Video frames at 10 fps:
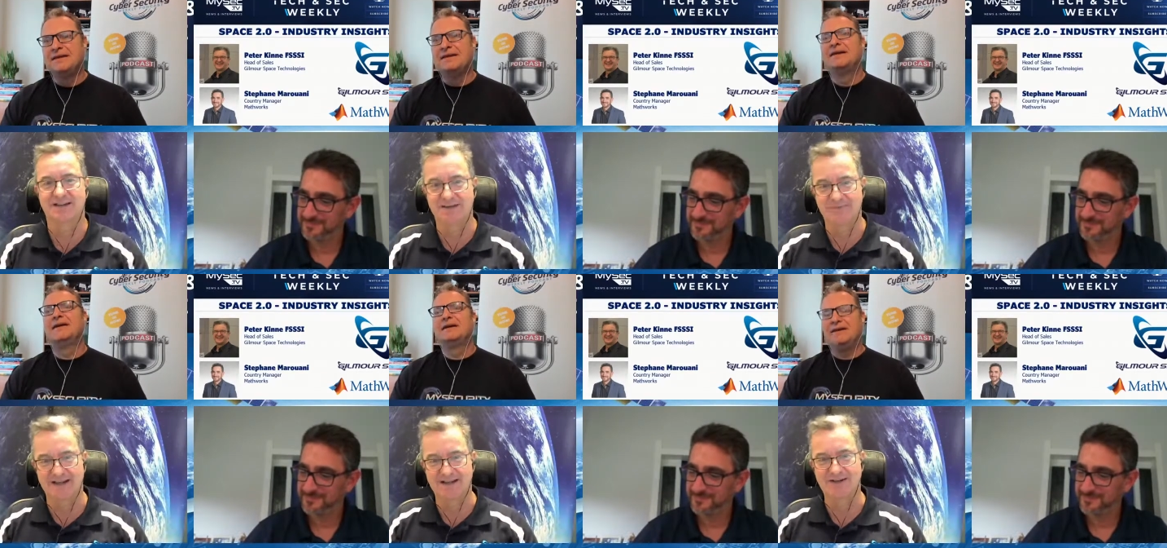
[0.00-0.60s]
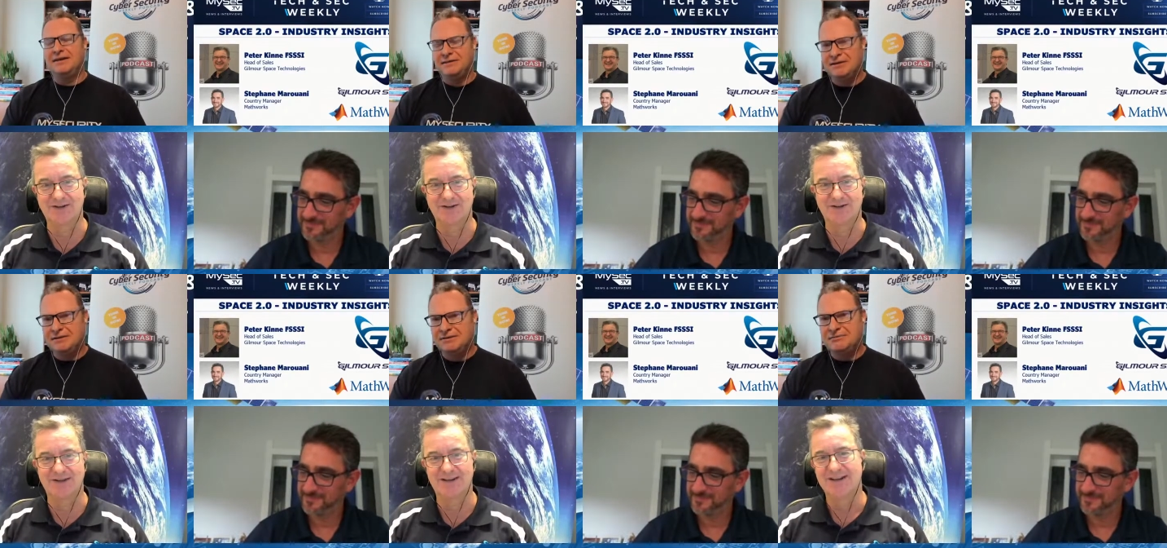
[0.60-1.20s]
Speaker 1: to come back to
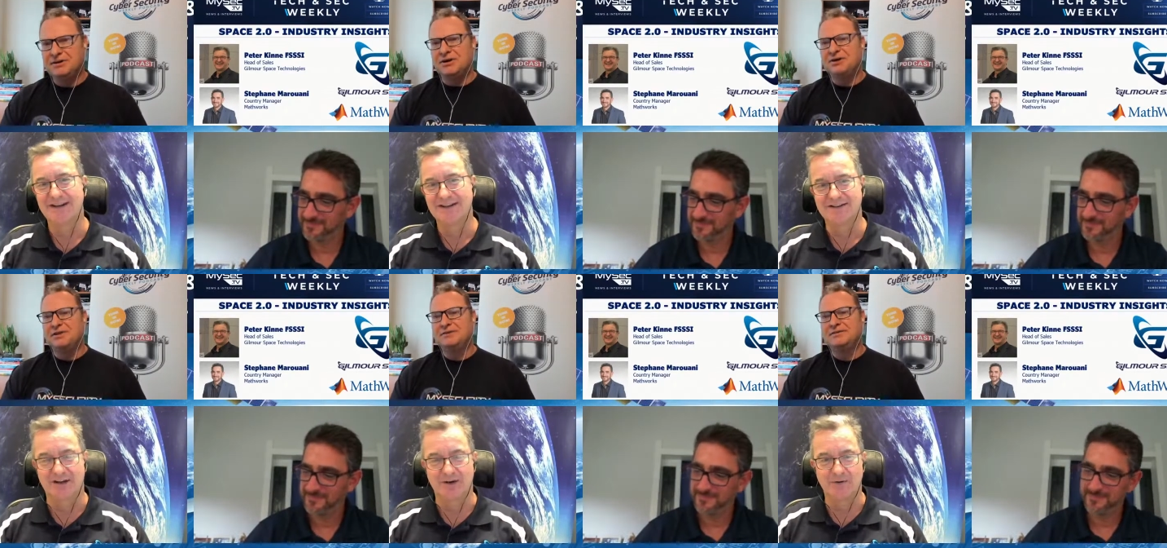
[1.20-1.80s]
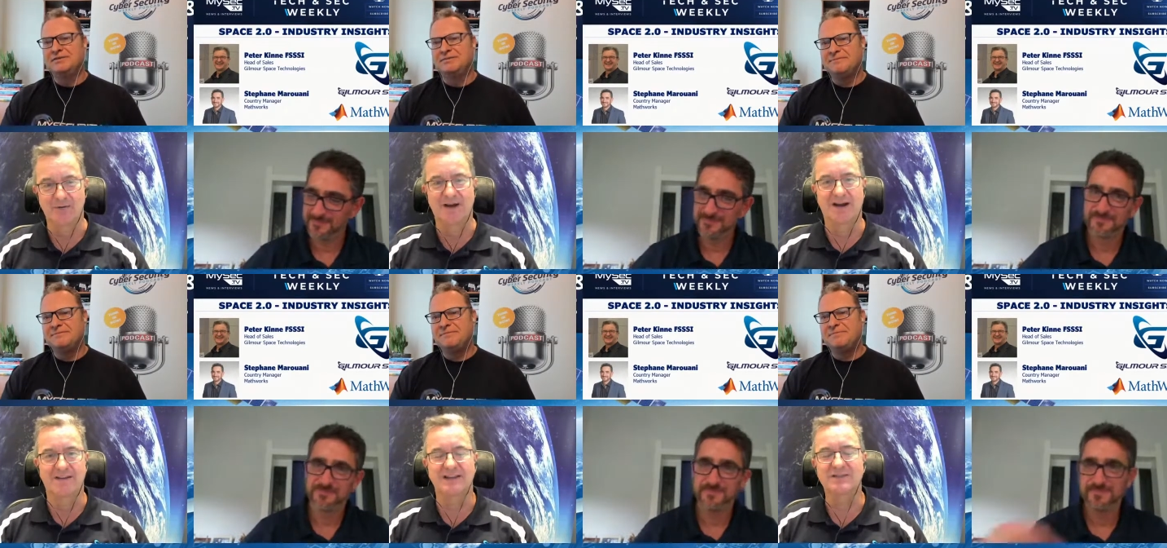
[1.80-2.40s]
Earth. Got so
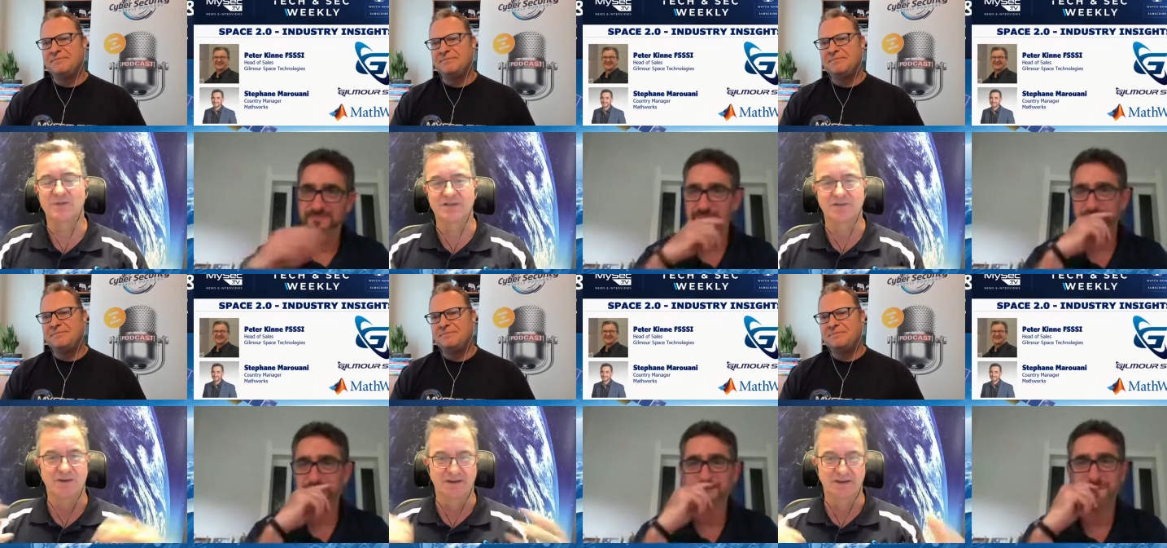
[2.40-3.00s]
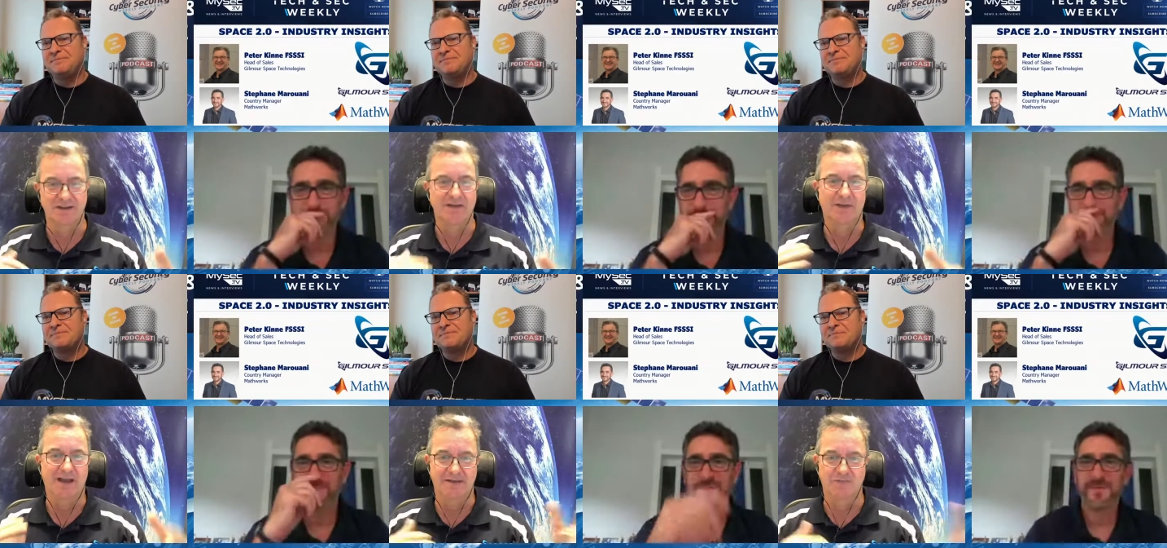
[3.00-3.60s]
uh, that's what you've got to think
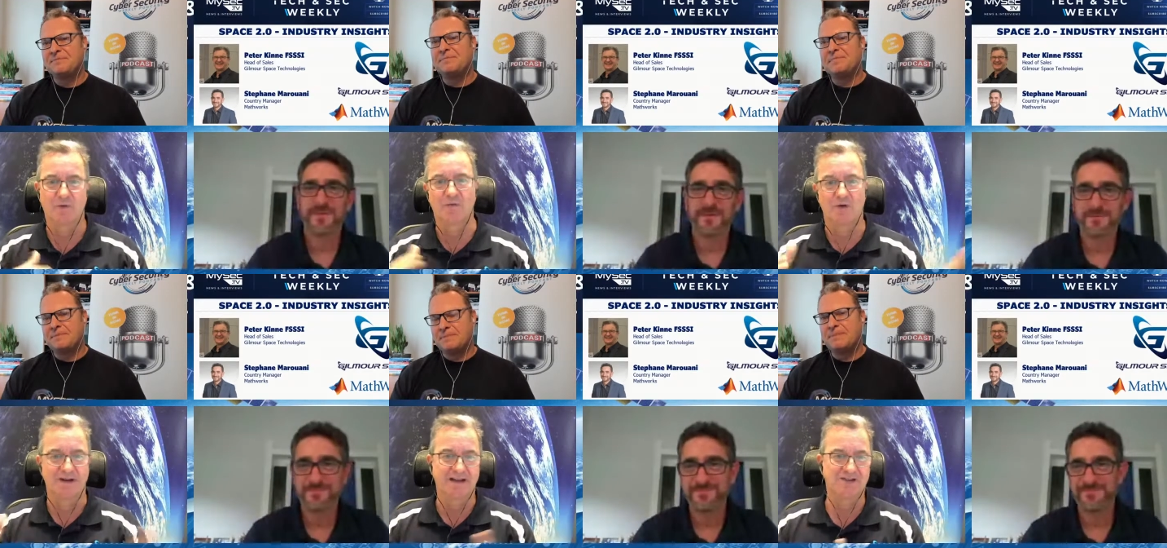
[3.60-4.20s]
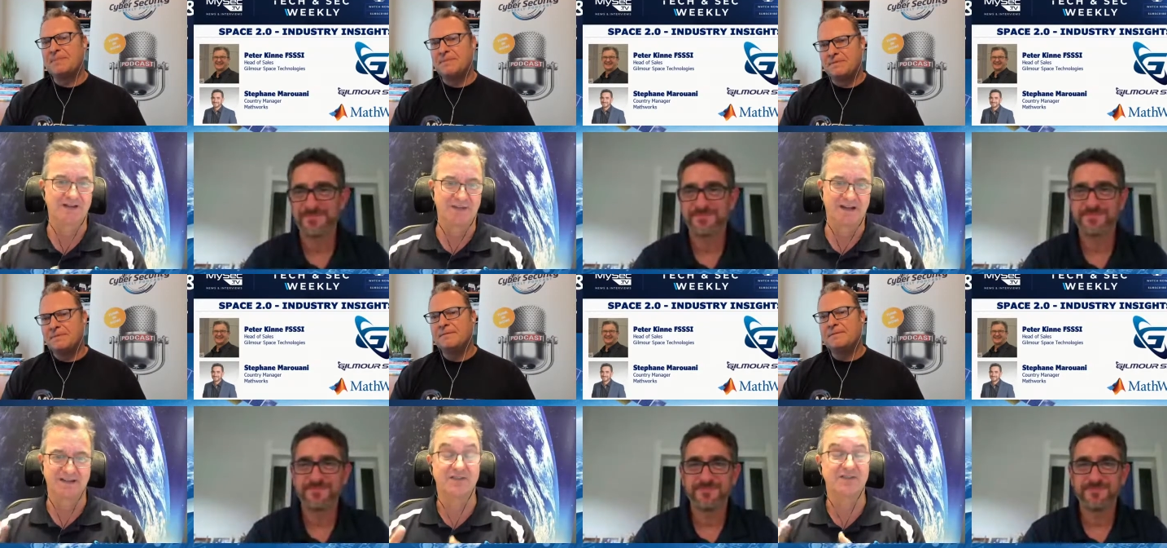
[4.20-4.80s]
about what, what it actually
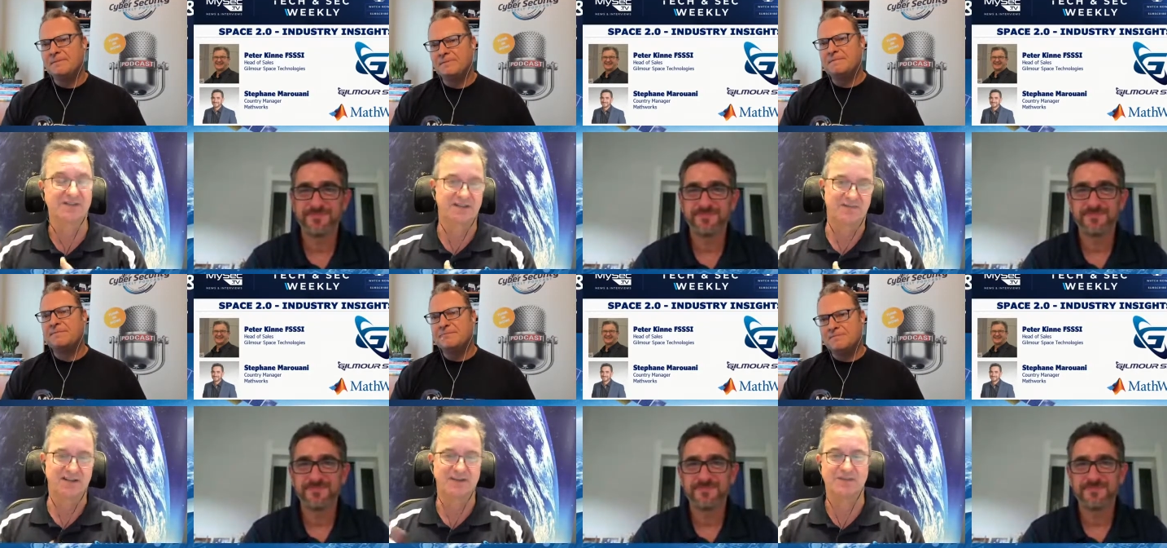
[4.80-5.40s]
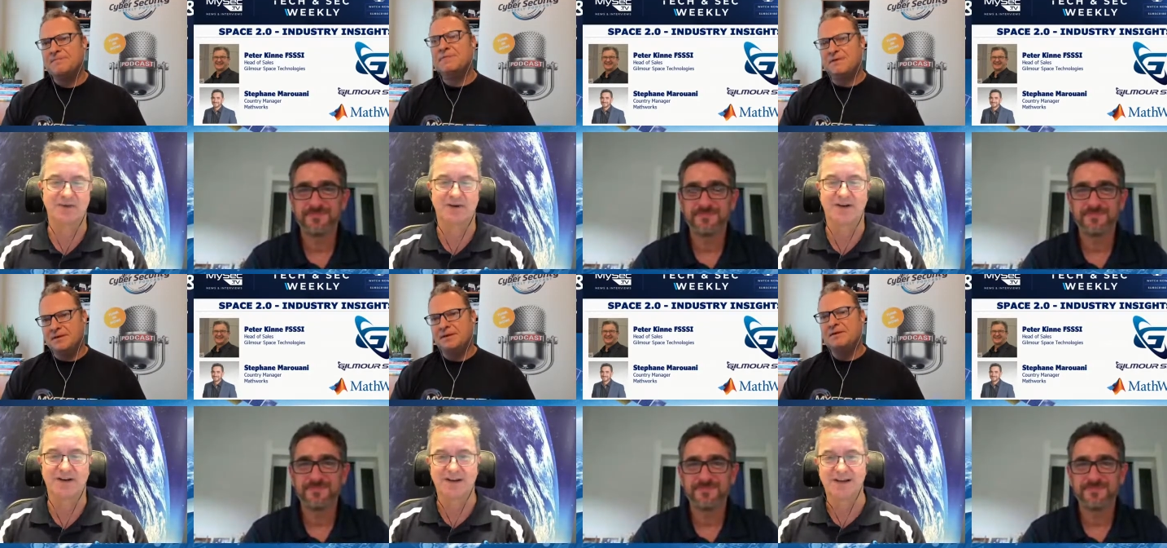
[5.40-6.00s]
means. There is a definition
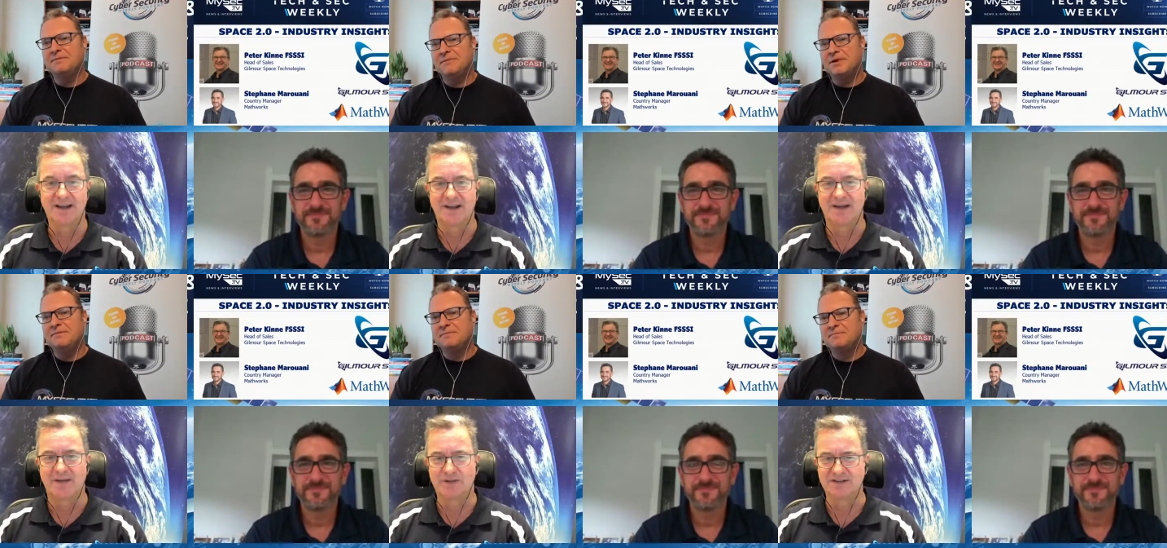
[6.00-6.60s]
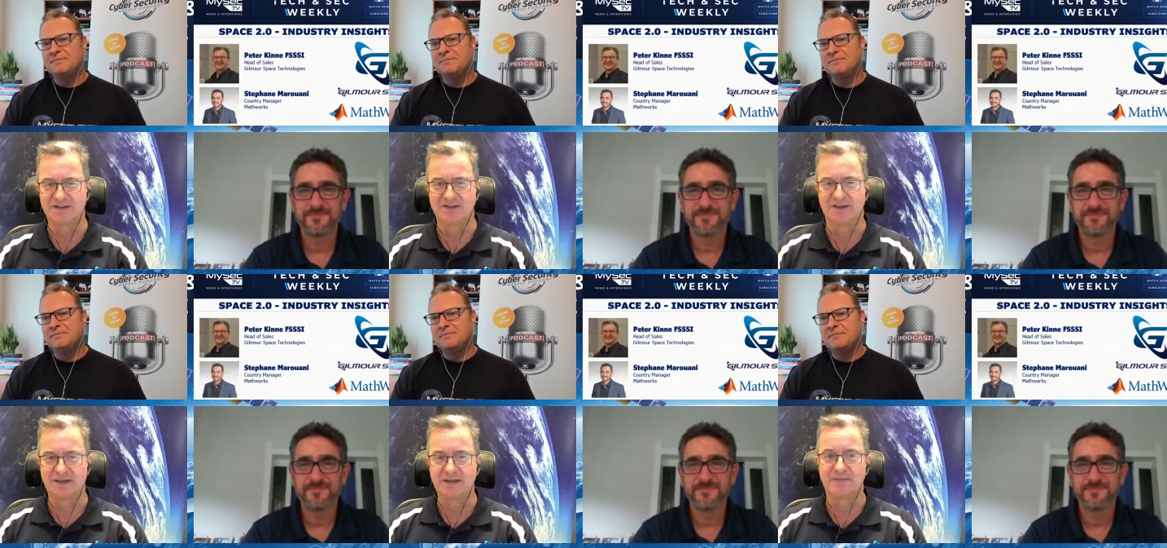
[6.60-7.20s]
behind it, yeah, yeah. which is, I
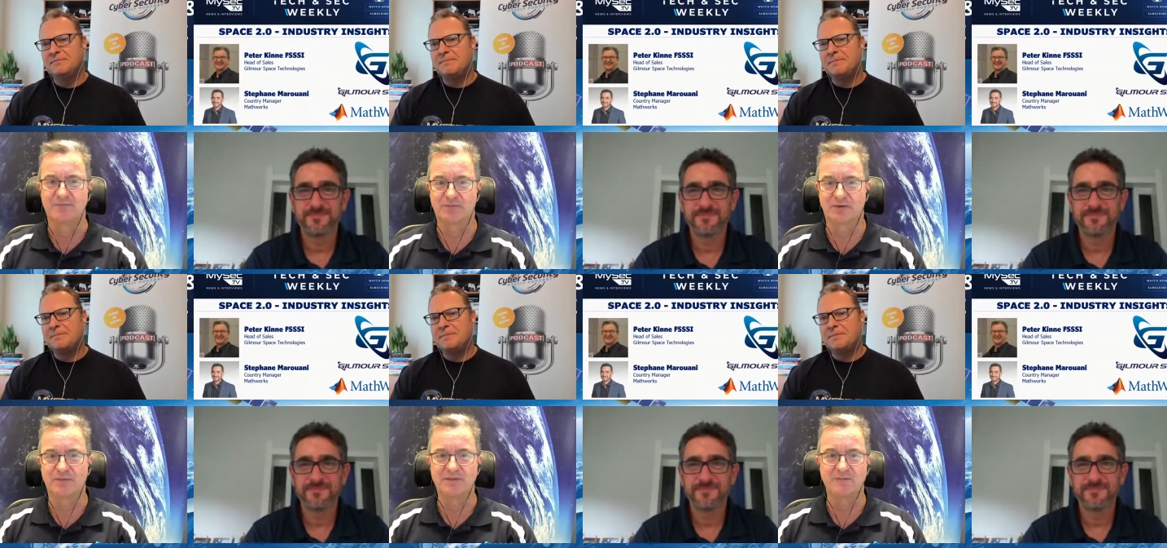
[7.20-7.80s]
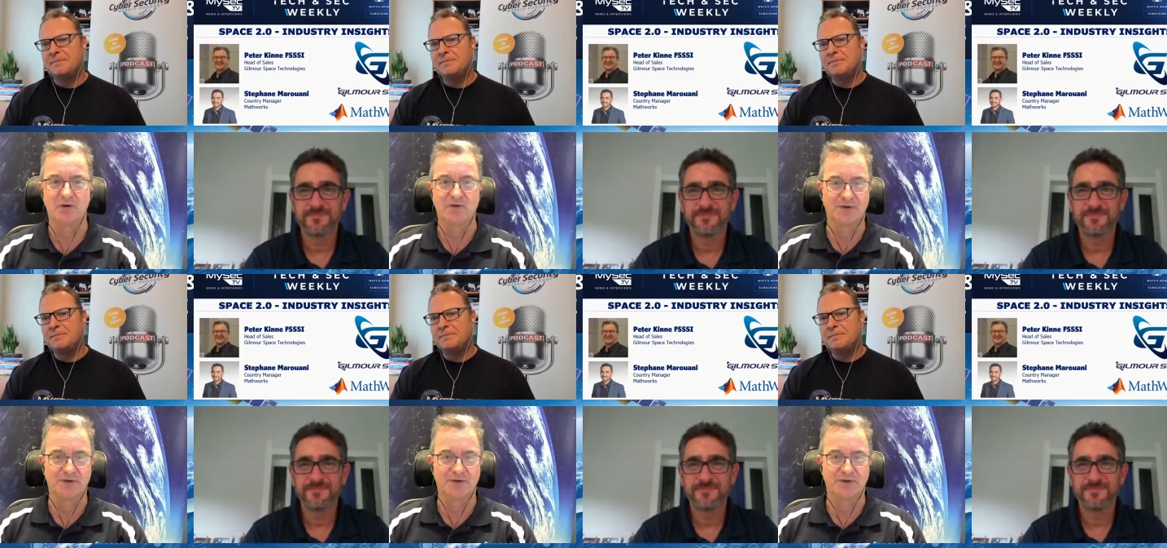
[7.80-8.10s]
think, probably more